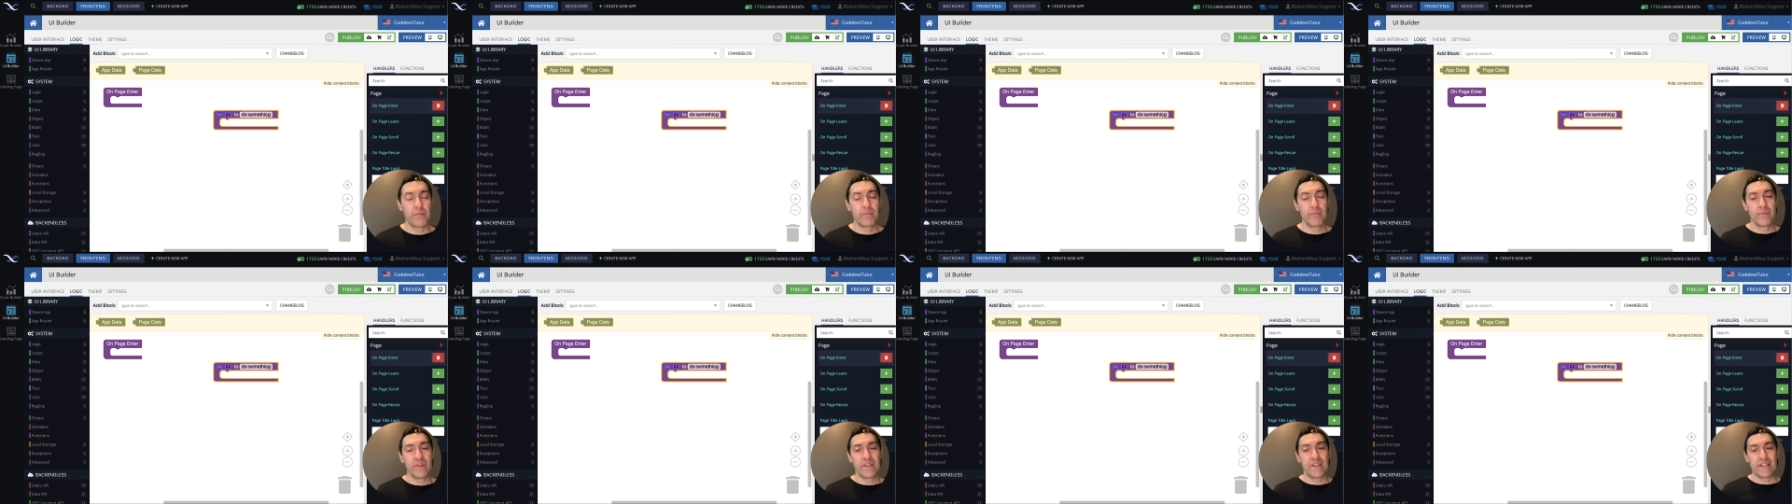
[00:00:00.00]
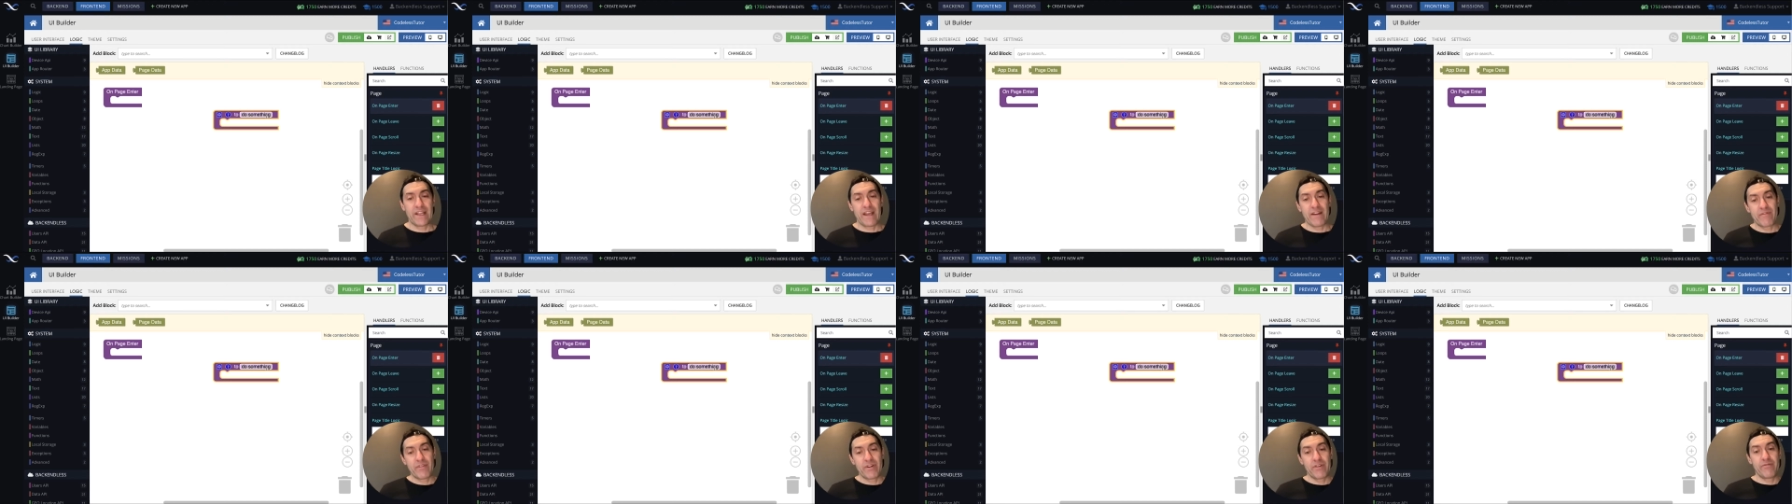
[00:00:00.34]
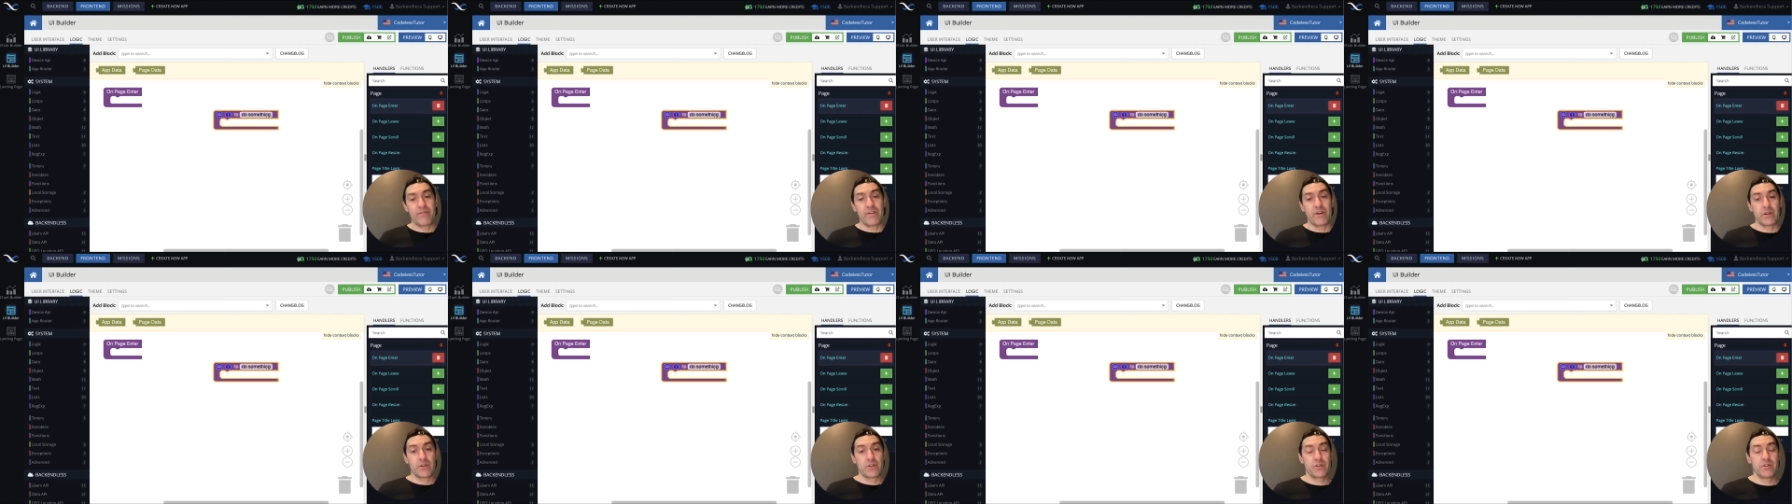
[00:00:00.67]
that every
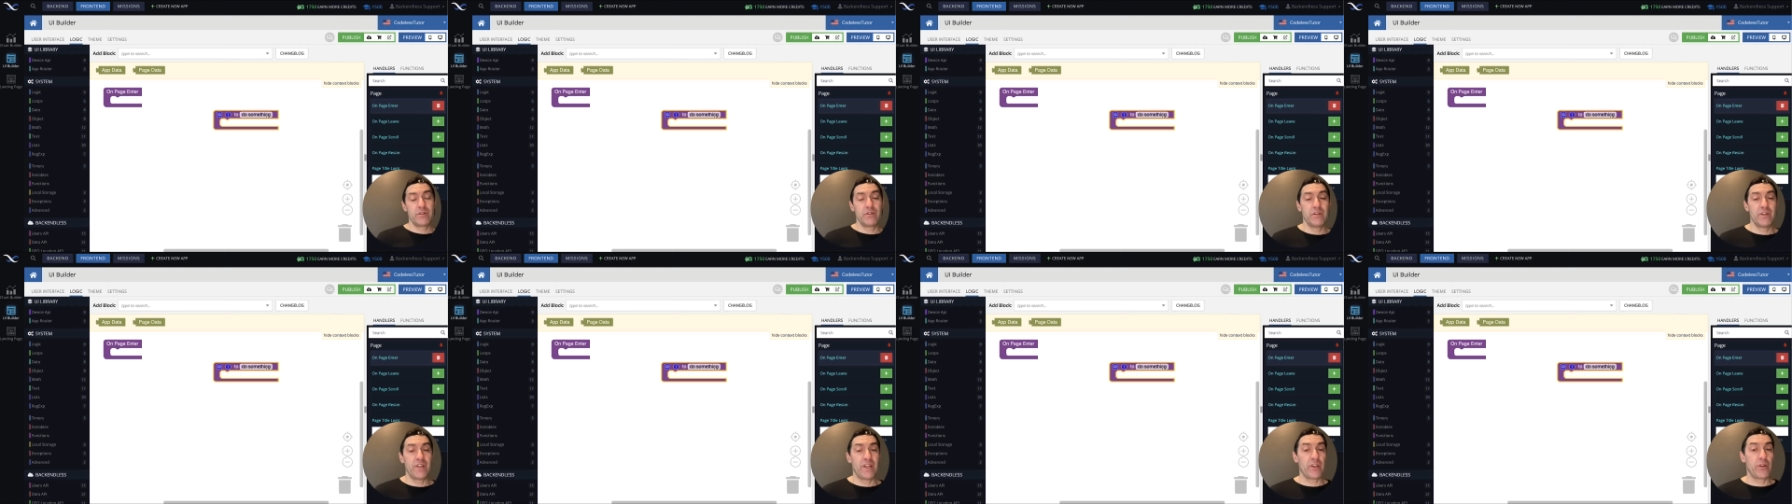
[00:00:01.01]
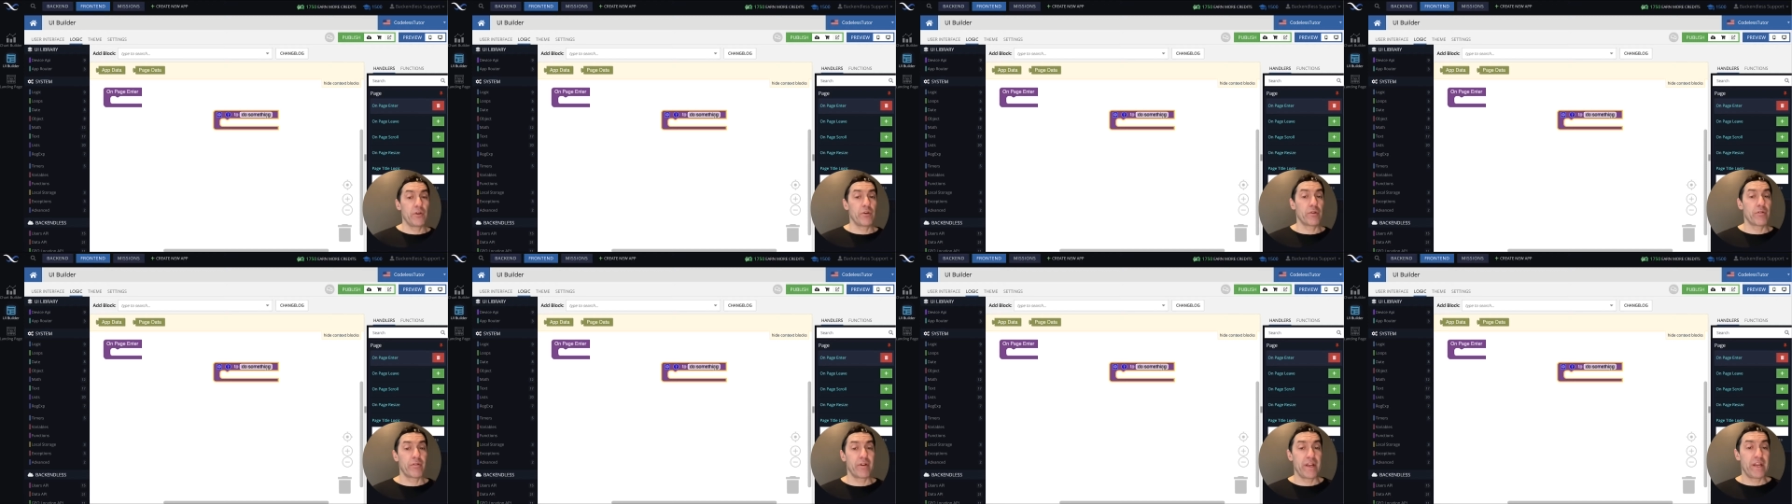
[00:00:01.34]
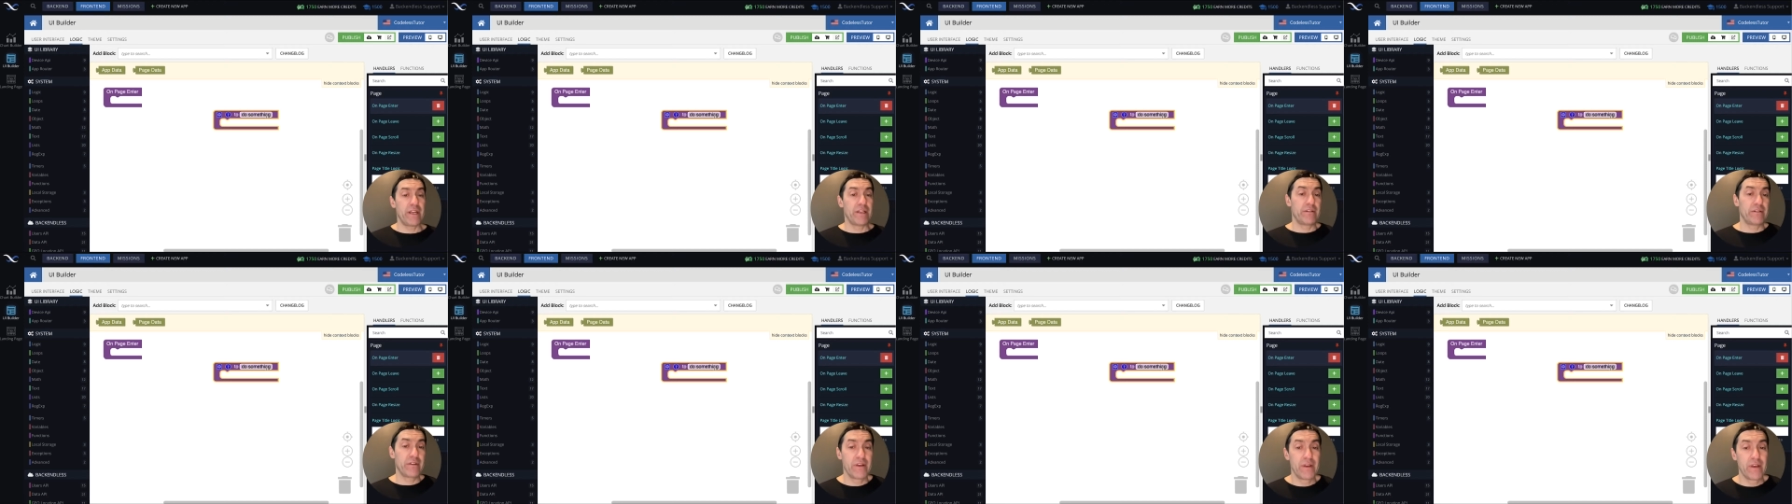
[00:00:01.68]
function that you
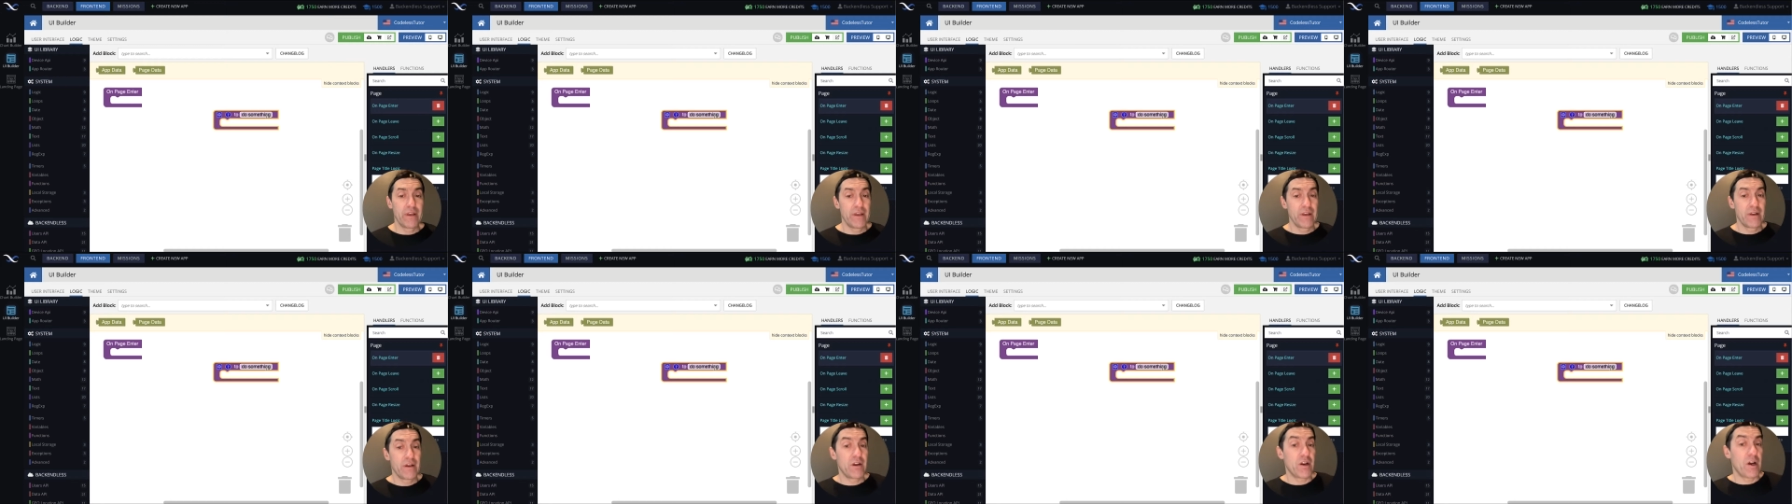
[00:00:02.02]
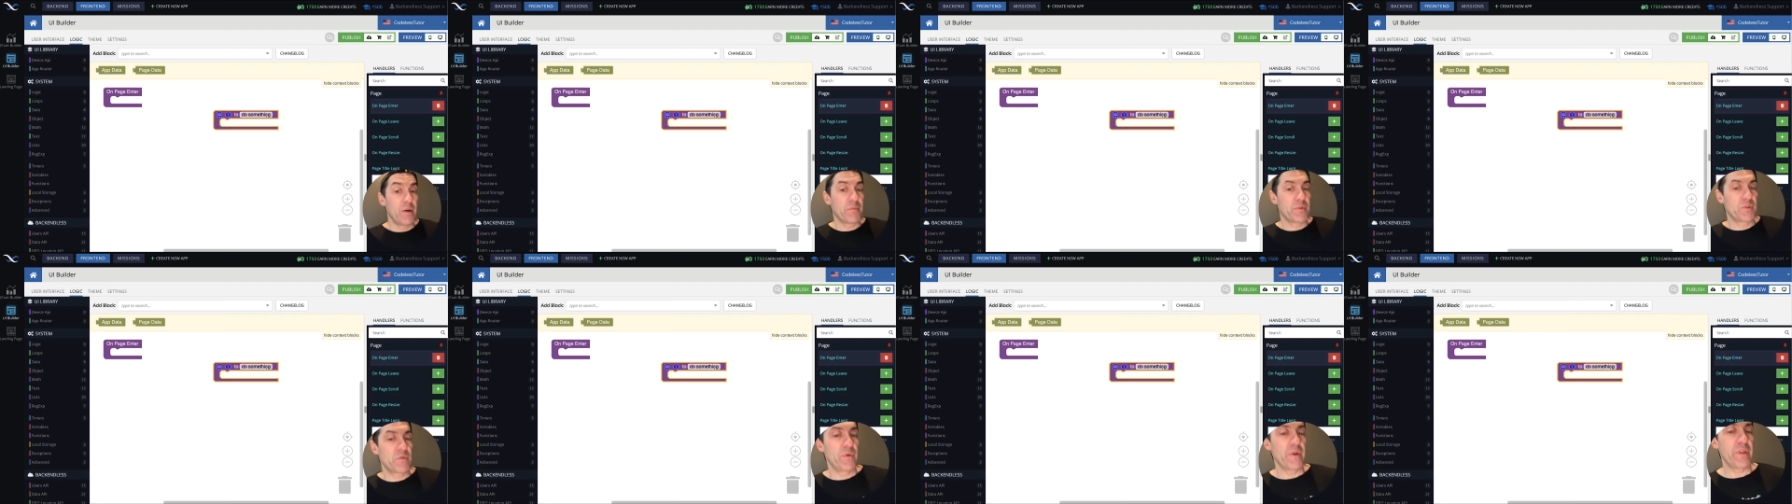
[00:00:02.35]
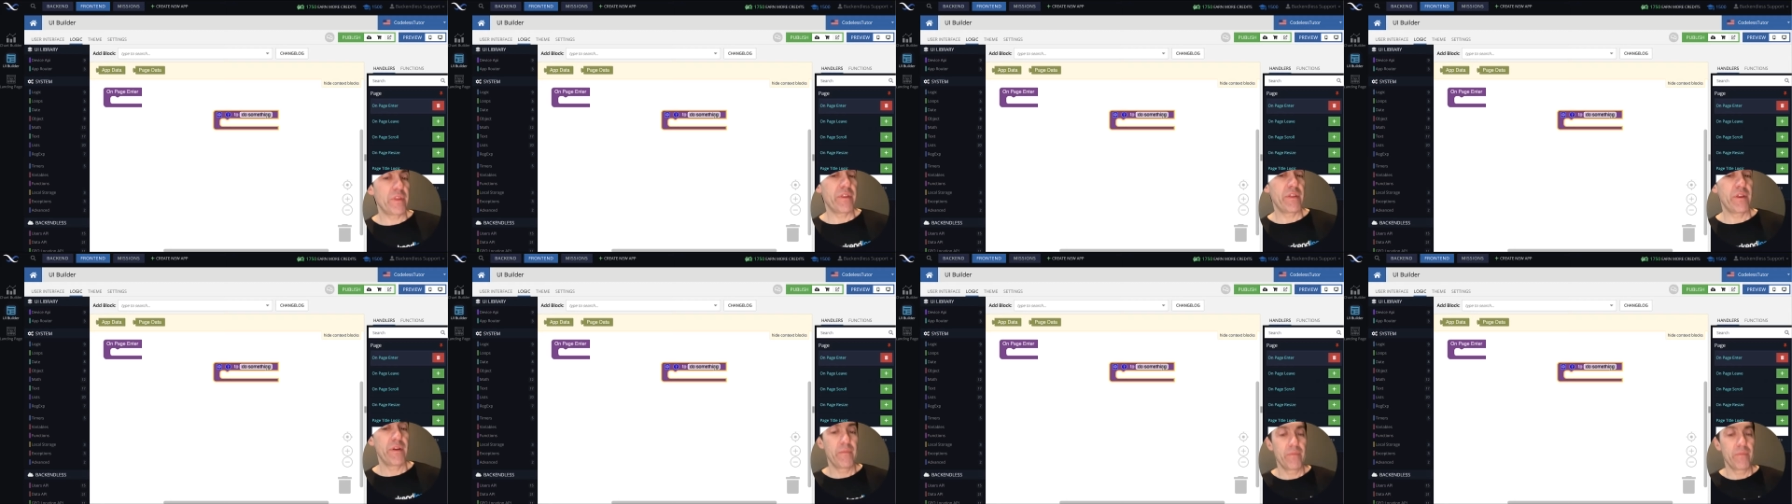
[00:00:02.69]
create comes with.